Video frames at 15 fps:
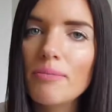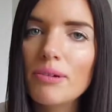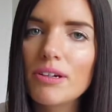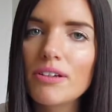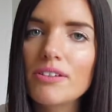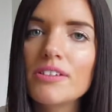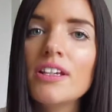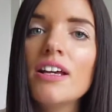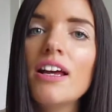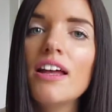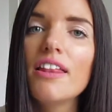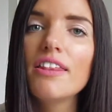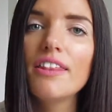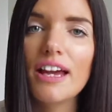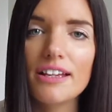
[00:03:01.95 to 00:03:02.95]
because
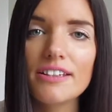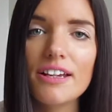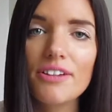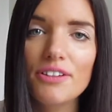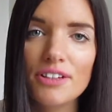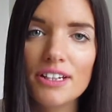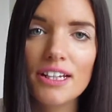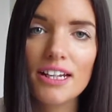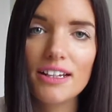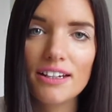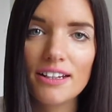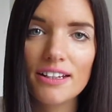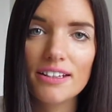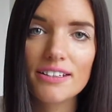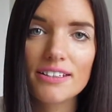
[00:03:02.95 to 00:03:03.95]
that's how you're going to get
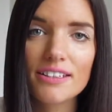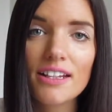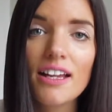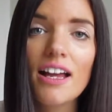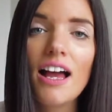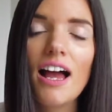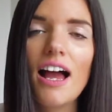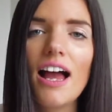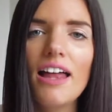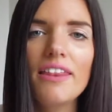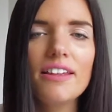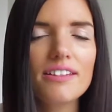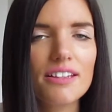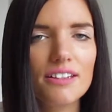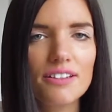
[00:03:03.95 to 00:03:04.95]
clicks and
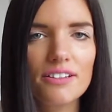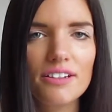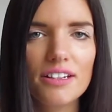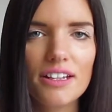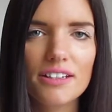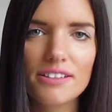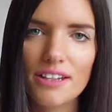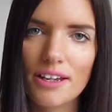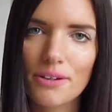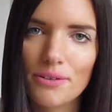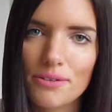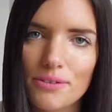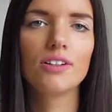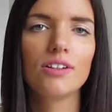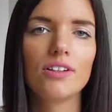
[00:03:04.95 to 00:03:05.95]
that's how you're going to get
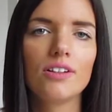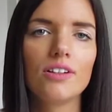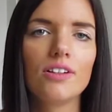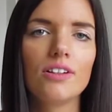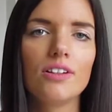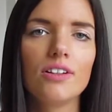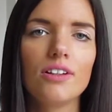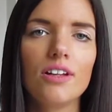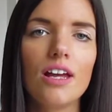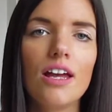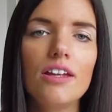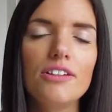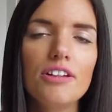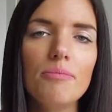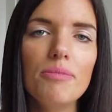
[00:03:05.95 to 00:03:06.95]
sales.
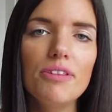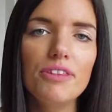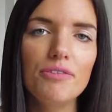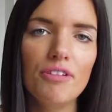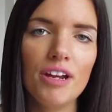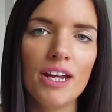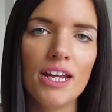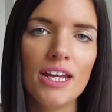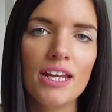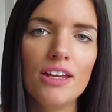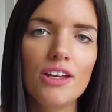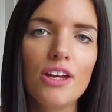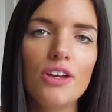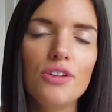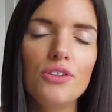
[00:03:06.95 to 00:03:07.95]
Number 3,
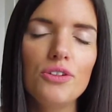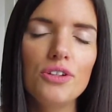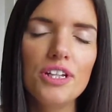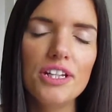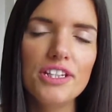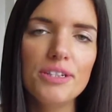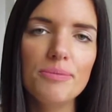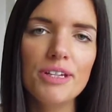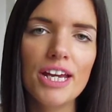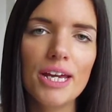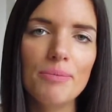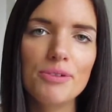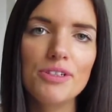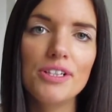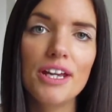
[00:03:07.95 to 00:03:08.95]
you need to be
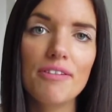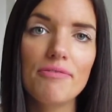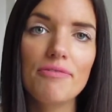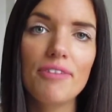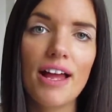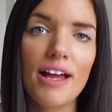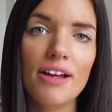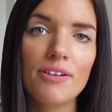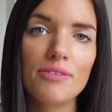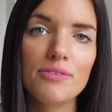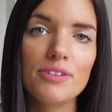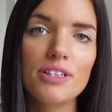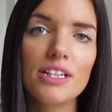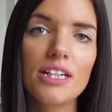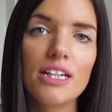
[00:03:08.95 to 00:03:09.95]
able to get
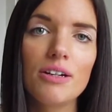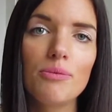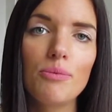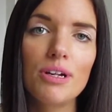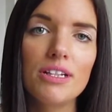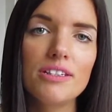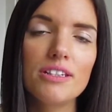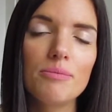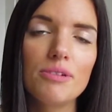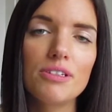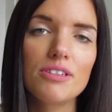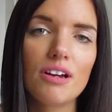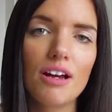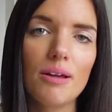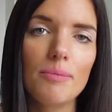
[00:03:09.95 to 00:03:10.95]
found when
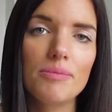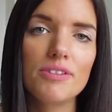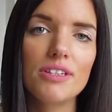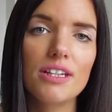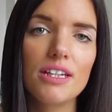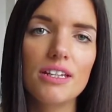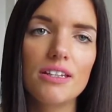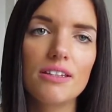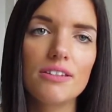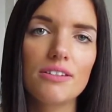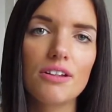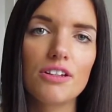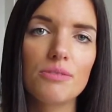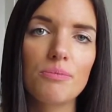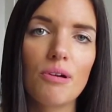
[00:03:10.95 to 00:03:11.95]
someone types in the
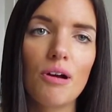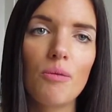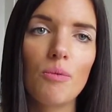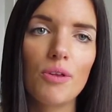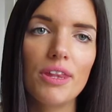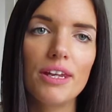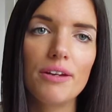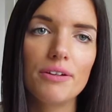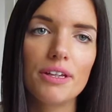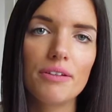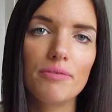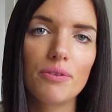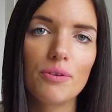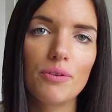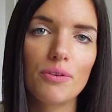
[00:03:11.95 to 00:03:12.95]
search bar what they're
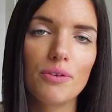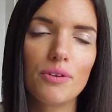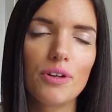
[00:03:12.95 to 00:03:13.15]
looking for.